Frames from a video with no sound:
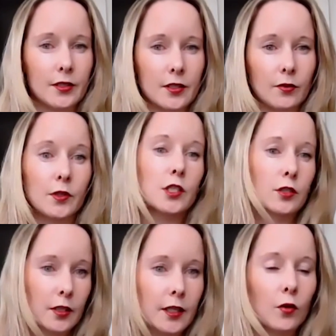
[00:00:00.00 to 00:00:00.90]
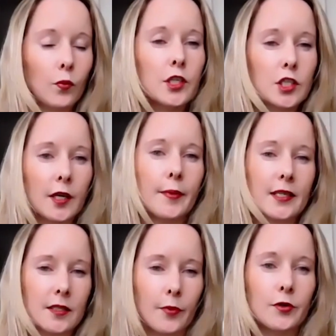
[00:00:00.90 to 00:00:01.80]
to which city makes
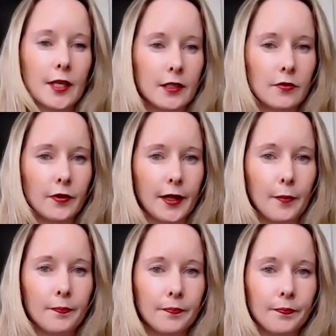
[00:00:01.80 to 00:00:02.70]
the most sense for them.